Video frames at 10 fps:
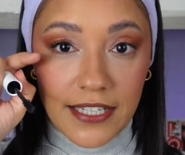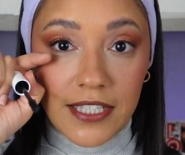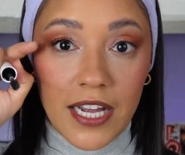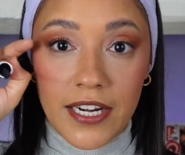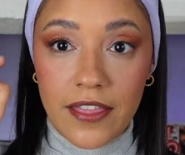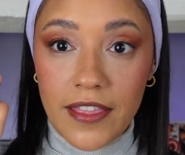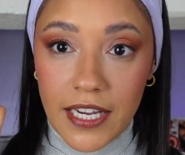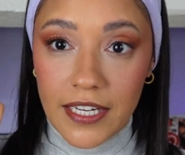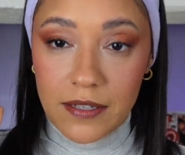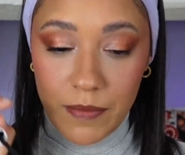It's kind of
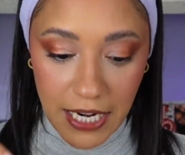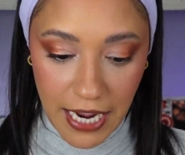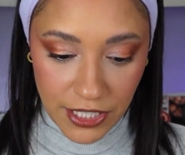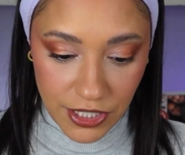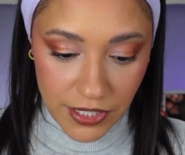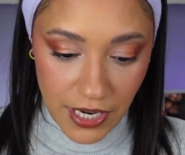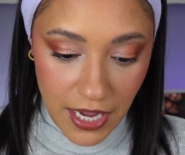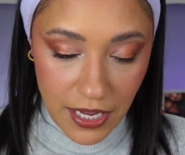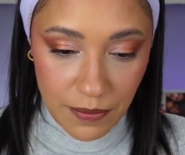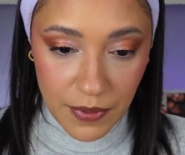thickened my lashes
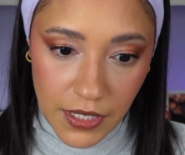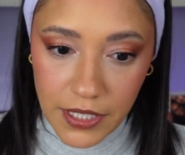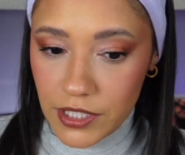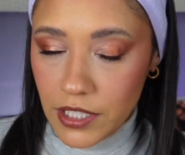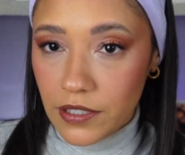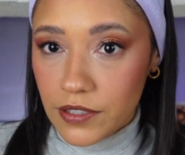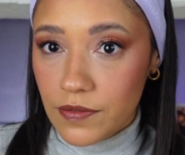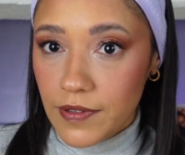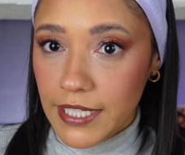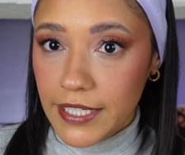up. That actually
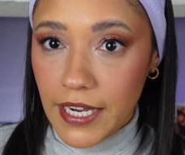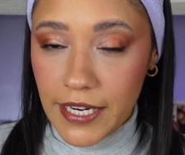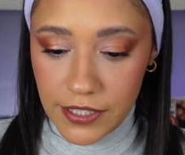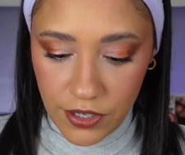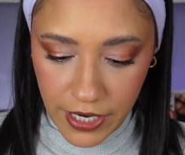looks really nice.